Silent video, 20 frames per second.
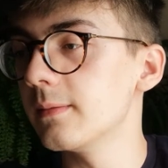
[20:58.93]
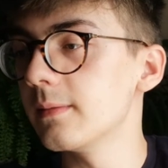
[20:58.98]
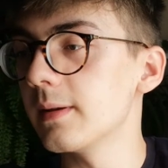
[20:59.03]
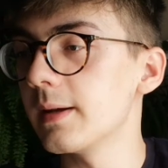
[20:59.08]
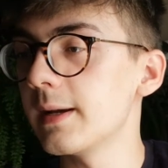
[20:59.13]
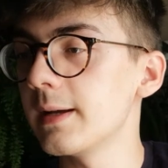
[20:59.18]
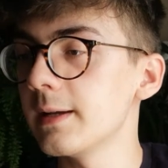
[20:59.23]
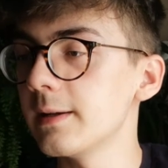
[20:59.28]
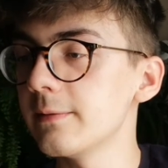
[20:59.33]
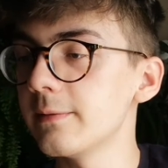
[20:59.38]

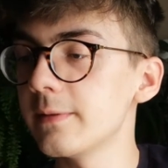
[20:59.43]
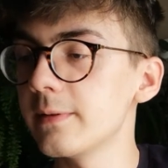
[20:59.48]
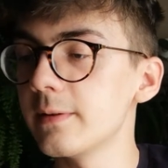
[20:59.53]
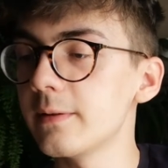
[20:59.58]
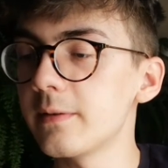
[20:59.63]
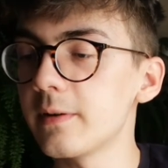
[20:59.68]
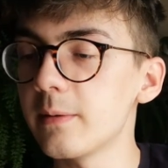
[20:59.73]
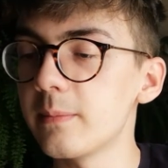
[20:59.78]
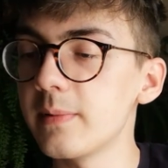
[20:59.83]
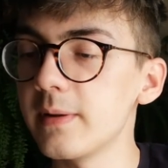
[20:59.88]
I have
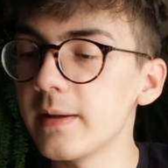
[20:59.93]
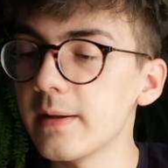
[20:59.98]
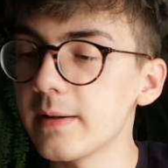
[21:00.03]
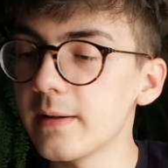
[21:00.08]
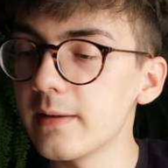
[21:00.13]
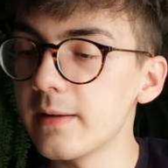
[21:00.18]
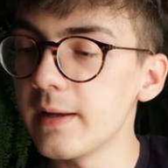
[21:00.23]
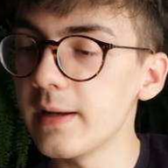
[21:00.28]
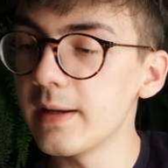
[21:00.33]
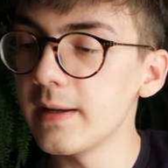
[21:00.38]
a
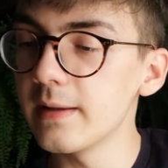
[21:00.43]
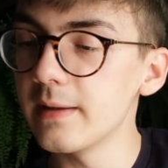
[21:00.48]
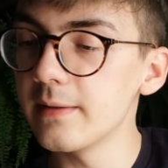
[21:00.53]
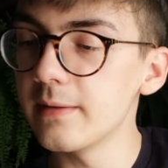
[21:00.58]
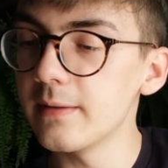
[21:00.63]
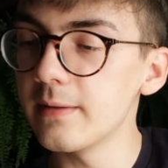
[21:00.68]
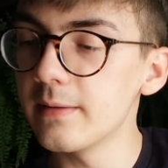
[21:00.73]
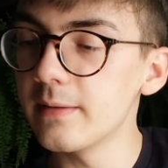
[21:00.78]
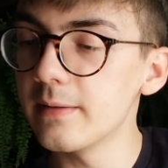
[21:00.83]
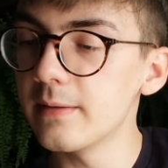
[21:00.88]

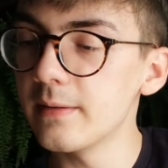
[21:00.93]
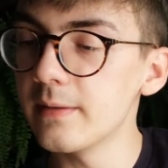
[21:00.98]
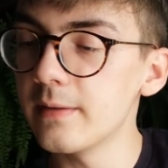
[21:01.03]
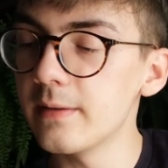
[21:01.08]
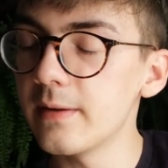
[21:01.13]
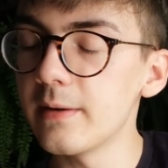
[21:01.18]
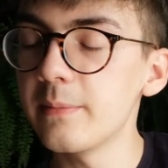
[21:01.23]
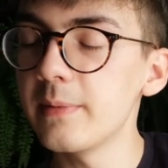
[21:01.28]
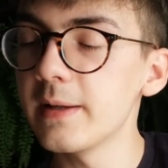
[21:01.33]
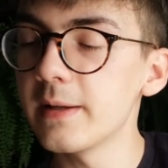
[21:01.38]

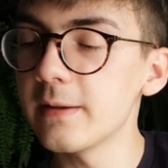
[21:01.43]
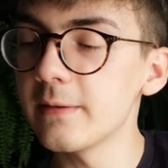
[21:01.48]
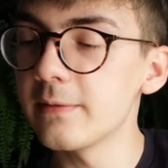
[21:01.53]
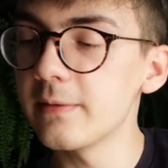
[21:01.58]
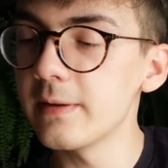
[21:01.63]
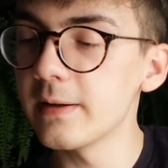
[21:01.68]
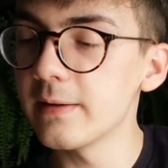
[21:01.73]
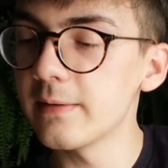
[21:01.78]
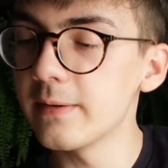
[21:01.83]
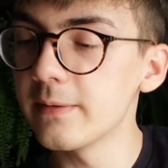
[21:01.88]
replica
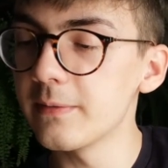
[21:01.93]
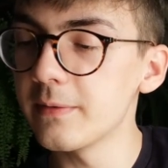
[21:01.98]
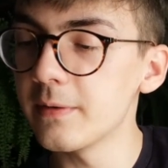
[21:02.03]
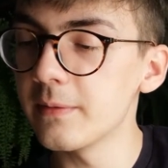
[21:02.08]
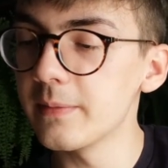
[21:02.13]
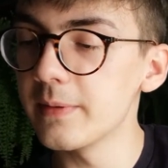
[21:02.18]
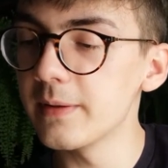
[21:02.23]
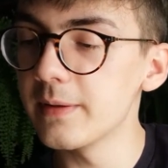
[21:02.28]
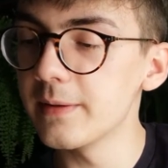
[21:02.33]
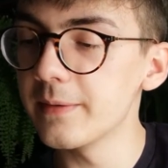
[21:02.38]
fragrance
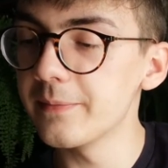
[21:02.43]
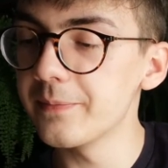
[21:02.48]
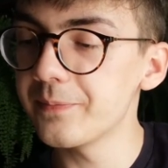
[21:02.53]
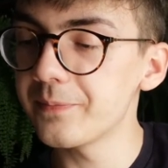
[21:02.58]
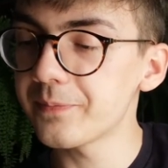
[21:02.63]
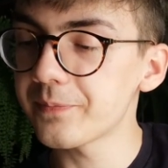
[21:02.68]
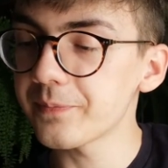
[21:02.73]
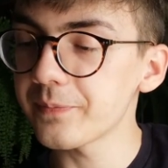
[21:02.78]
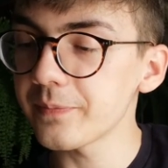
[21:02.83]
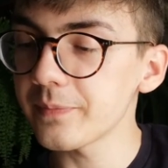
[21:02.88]
from the
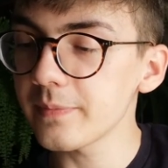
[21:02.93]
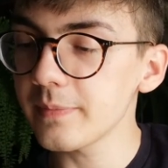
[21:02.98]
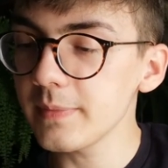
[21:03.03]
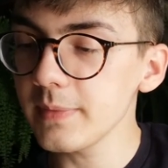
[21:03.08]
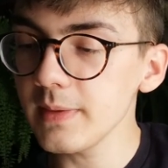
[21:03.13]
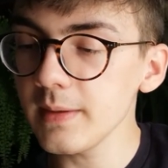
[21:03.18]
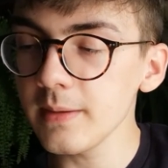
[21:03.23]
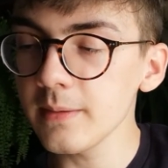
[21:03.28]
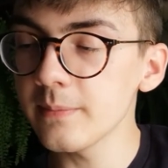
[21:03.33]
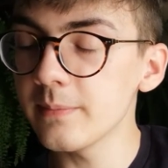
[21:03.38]

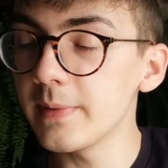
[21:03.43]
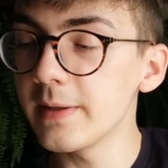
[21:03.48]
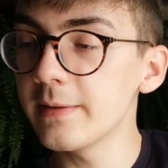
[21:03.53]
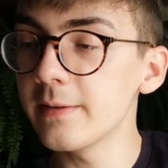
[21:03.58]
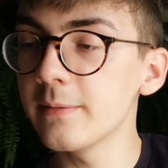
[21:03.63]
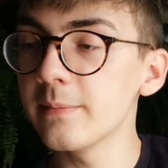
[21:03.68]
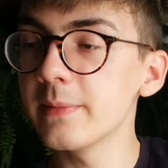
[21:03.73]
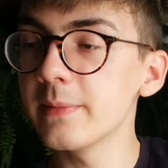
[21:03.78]
Maison